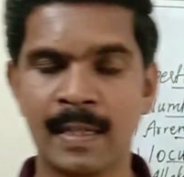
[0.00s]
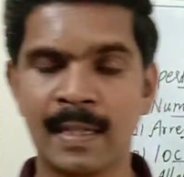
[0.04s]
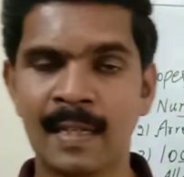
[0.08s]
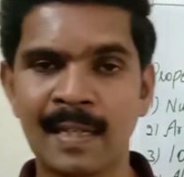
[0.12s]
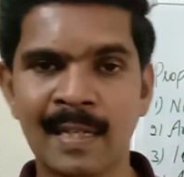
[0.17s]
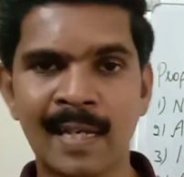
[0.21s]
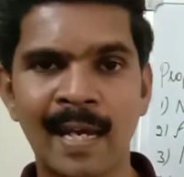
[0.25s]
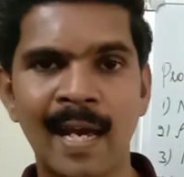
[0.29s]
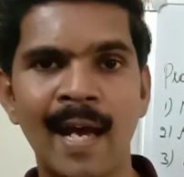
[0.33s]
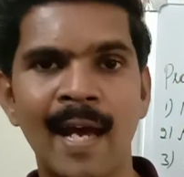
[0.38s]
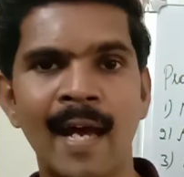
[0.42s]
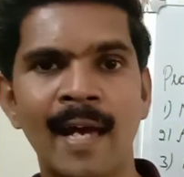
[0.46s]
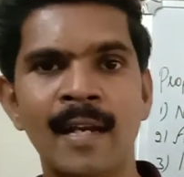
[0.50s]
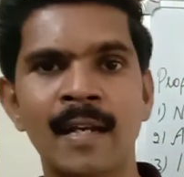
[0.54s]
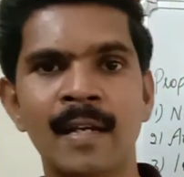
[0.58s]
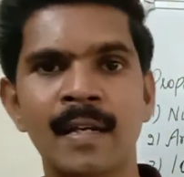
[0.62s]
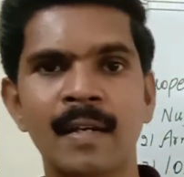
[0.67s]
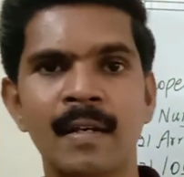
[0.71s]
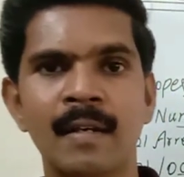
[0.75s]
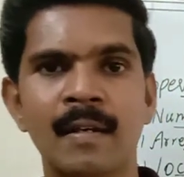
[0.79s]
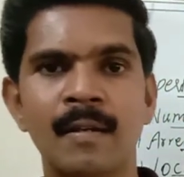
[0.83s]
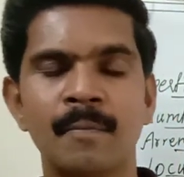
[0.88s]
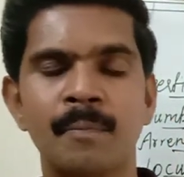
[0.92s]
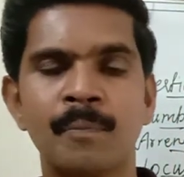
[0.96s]

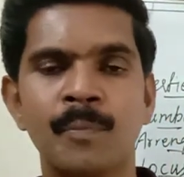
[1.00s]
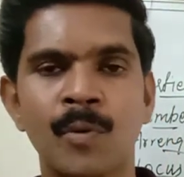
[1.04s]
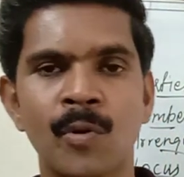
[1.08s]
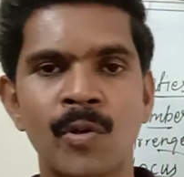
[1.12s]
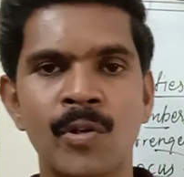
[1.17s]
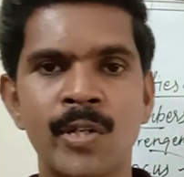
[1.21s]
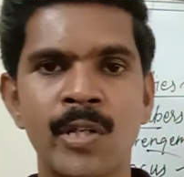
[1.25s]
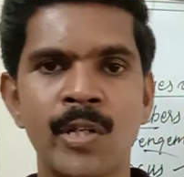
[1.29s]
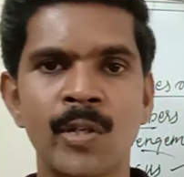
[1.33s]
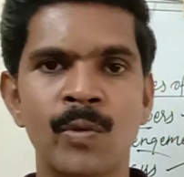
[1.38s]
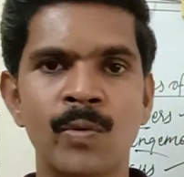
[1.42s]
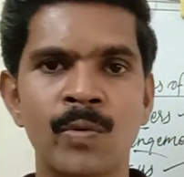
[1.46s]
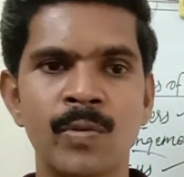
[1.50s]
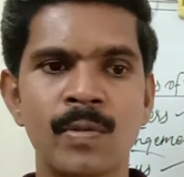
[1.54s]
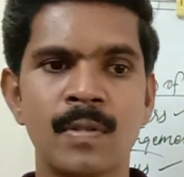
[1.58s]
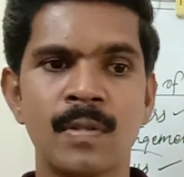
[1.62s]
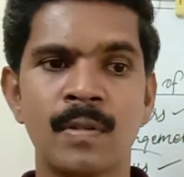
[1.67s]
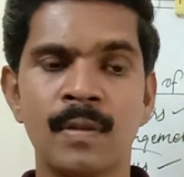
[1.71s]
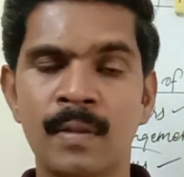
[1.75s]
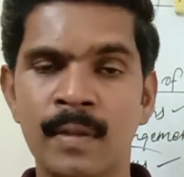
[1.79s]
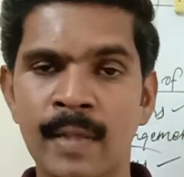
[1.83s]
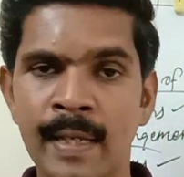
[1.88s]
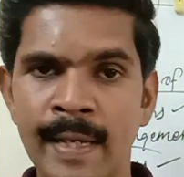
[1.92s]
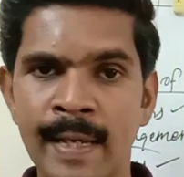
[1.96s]
can produce
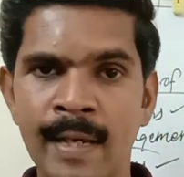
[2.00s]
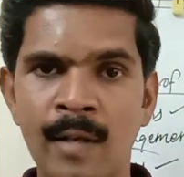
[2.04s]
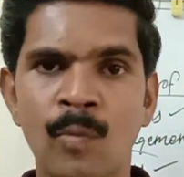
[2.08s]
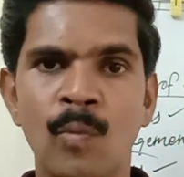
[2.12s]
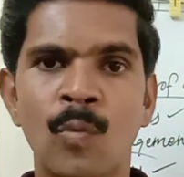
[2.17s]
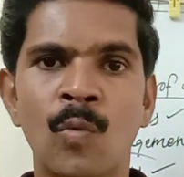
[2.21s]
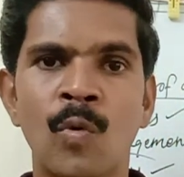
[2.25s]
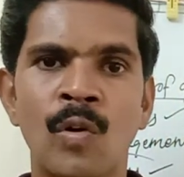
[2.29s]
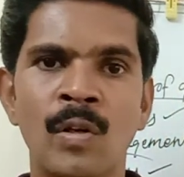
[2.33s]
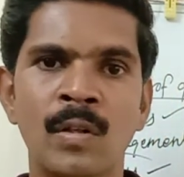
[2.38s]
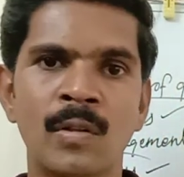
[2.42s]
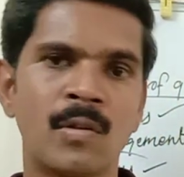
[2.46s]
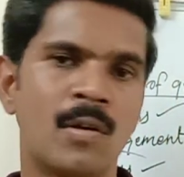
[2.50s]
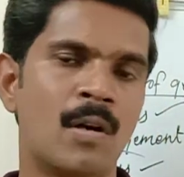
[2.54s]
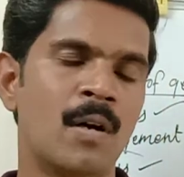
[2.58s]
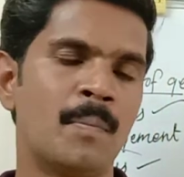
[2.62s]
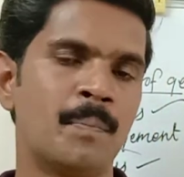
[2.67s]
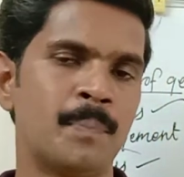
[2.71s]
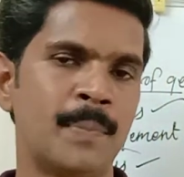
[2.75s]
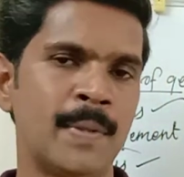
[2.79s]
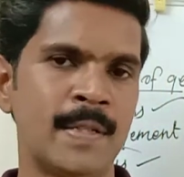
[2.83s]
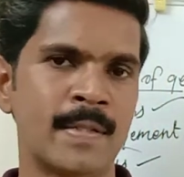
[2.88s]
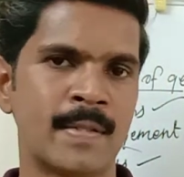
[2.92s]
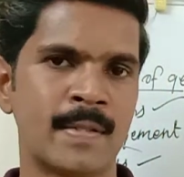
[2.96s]
their own
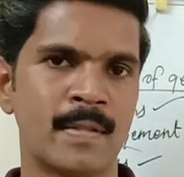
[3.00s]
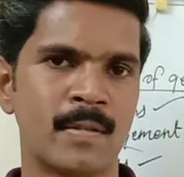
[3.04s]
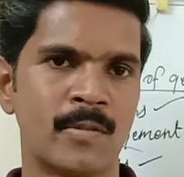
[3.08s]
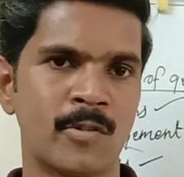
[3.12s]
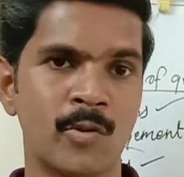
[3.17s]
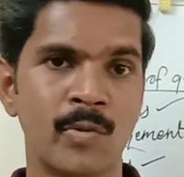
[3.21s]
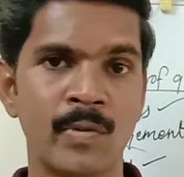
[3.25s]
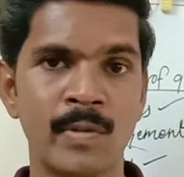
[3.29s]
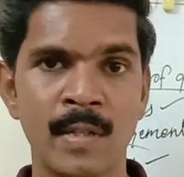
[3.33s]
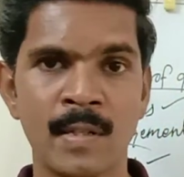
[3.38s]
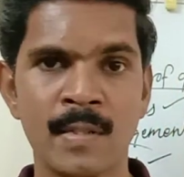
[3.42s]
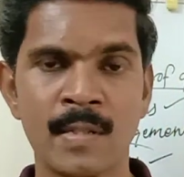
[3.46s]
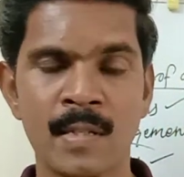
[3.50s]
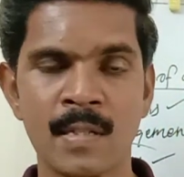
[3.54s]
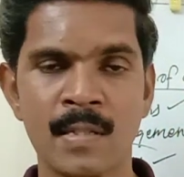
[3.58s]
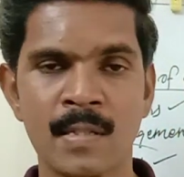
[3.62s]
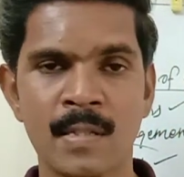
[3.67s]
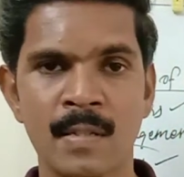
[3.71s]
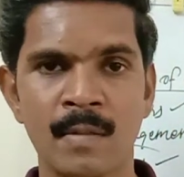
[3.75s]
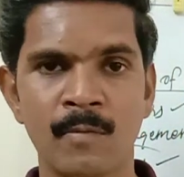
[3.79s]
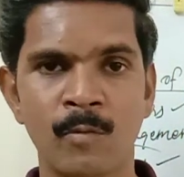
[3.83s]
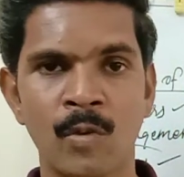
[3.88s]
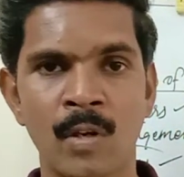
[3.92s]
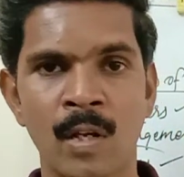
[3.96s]
copies. So this
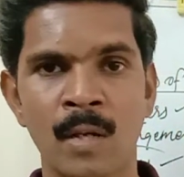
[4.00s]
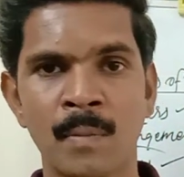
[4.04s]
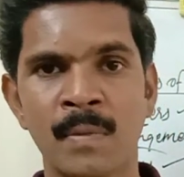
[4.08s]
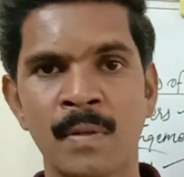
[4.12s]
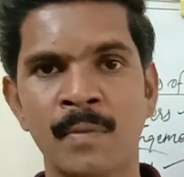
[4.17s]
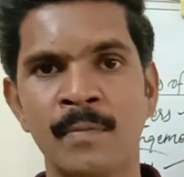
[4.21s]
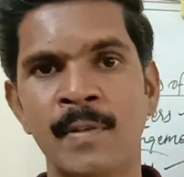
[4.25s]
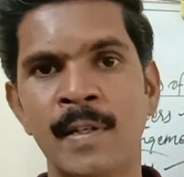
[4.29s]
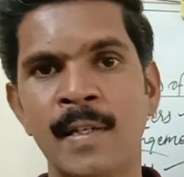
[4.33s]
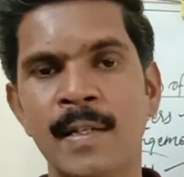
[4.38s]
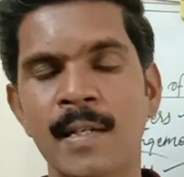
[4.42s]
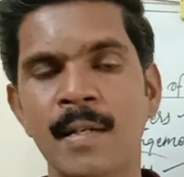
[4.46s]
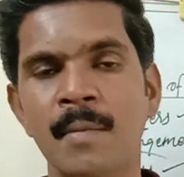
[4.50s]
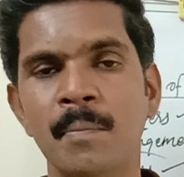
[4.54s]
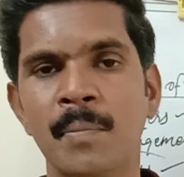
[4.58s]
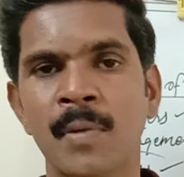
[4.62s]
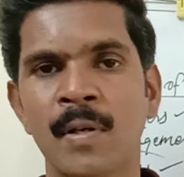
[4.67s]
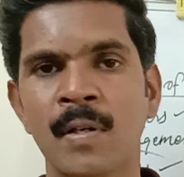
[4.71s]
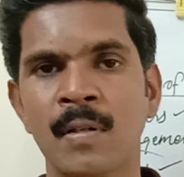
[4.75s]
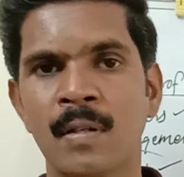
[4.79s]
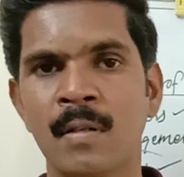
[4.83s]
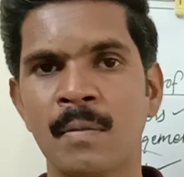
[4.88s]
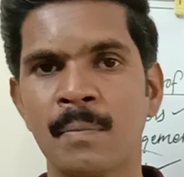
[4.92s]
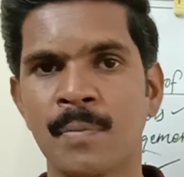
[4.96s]
is one of the very
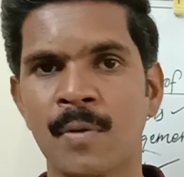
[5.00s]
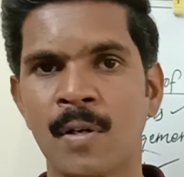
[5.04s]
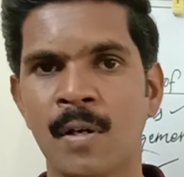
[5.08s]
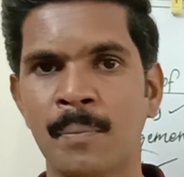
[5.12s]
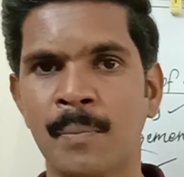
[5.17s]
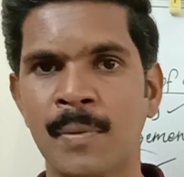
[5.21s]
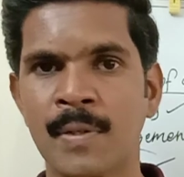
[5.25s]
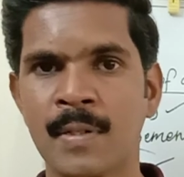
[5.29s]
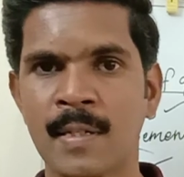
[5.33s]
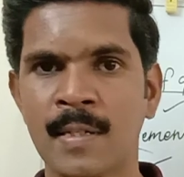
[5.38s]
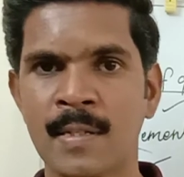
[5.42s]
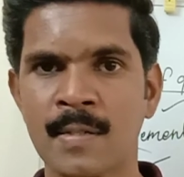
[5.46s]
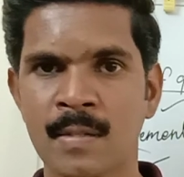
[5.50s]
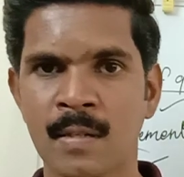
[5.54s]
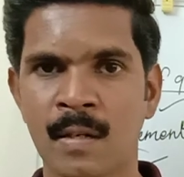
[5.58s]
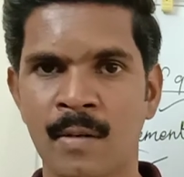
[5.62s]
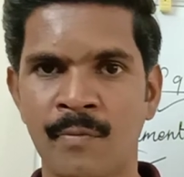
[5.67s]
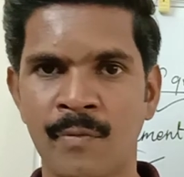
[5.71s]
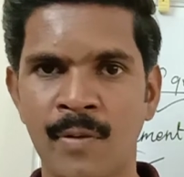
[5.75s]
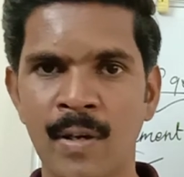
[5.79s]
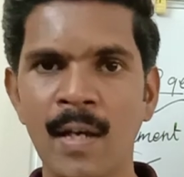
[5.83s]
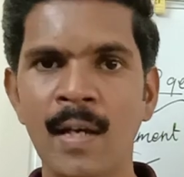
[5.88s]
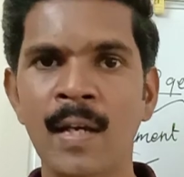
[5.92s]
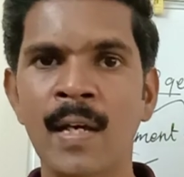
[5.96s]
important properties
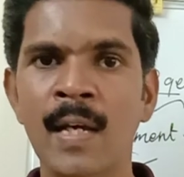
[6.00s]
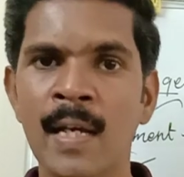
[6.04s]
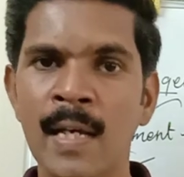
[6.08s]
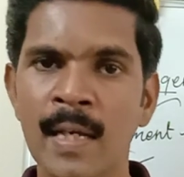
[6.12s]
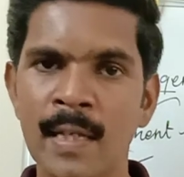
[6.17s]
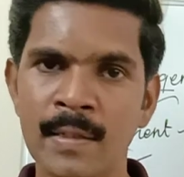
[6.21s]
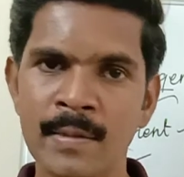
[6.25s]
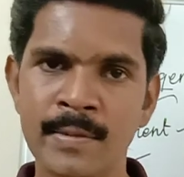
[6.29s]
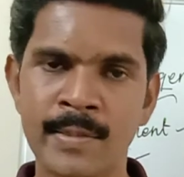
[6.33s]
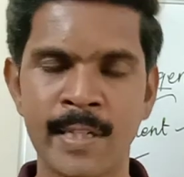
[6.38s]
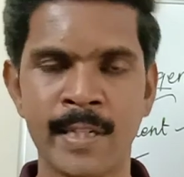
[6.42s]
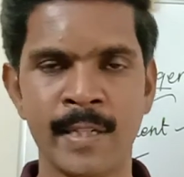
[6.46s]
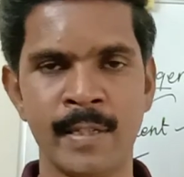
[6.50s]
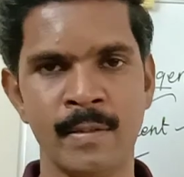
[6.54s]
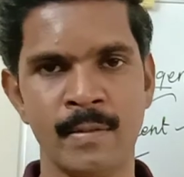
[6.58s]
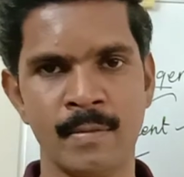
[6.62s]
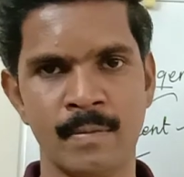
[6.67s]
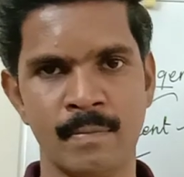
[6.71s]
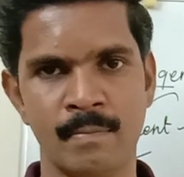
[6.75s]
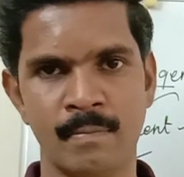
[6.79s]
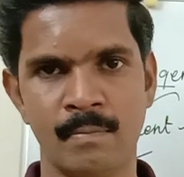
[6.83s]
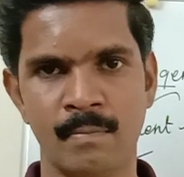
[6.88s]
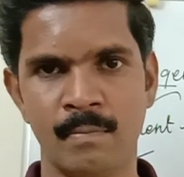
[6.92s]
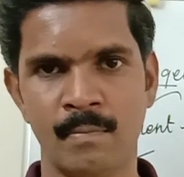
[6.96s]
of a
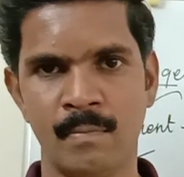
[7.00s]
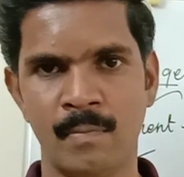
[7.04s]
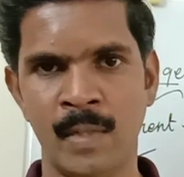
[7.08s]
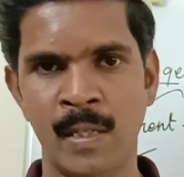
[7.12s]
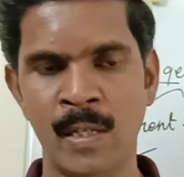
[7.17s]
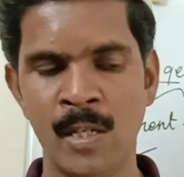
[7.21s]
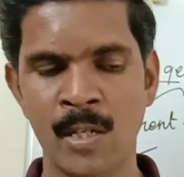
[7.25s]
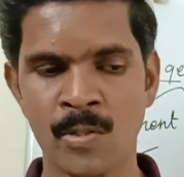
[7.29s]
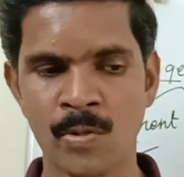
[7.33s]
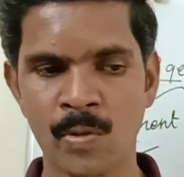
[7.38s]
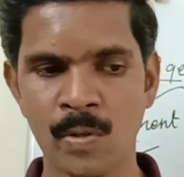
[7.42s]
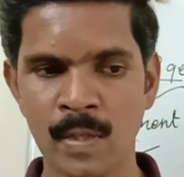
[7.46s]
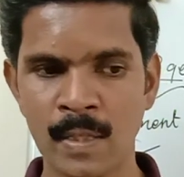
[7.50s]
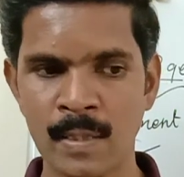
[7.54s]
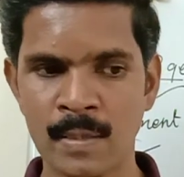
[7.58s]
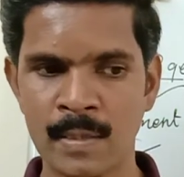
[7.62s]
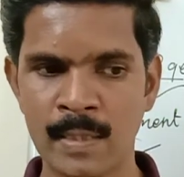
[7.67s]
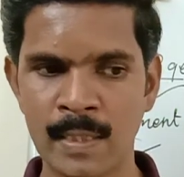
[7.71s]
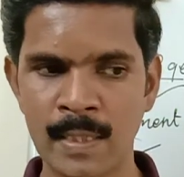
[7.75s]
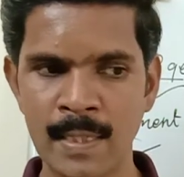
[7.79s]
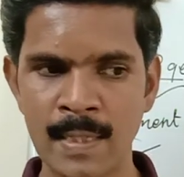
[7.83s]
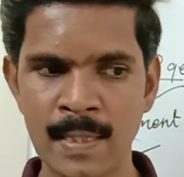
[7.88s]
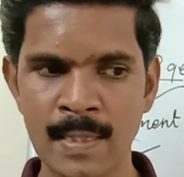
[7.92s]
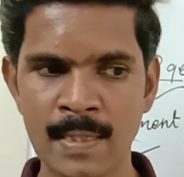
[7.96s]
gene. So the
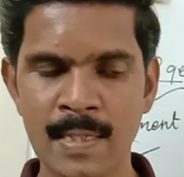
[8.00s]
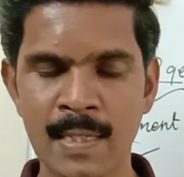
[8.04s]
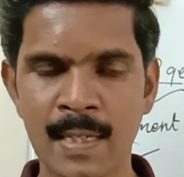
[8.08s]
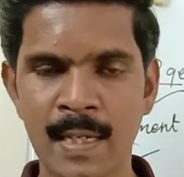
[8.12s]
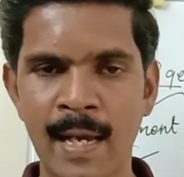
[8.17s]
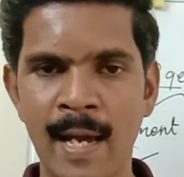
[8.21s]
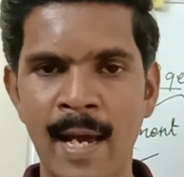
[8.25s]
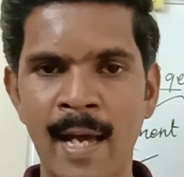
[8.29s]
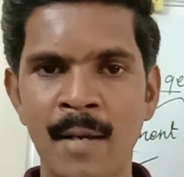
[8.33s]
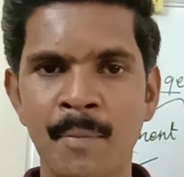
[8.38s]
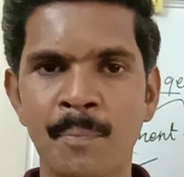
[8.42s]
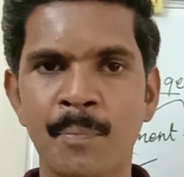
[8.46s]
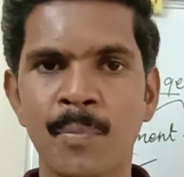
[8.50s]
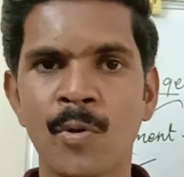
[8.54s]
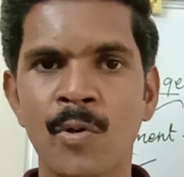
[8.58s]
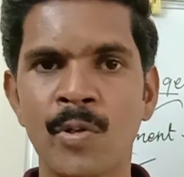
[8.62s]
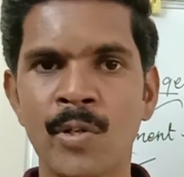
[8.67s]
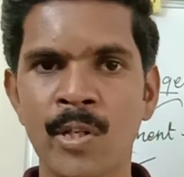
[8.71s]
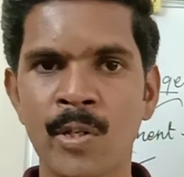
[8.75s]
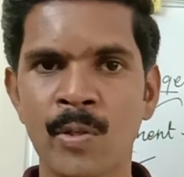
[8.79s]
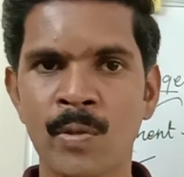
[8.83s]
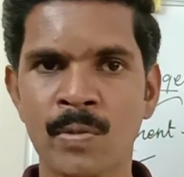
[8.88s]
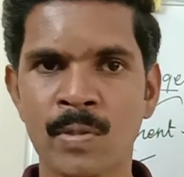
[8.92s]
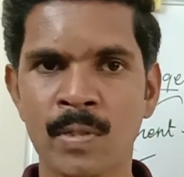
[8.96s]
genes can
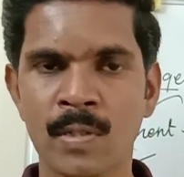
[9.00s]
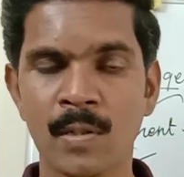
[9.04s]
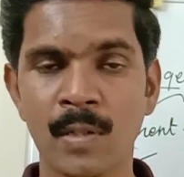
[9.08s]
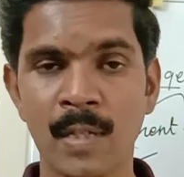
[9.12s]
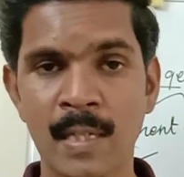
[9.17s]
produce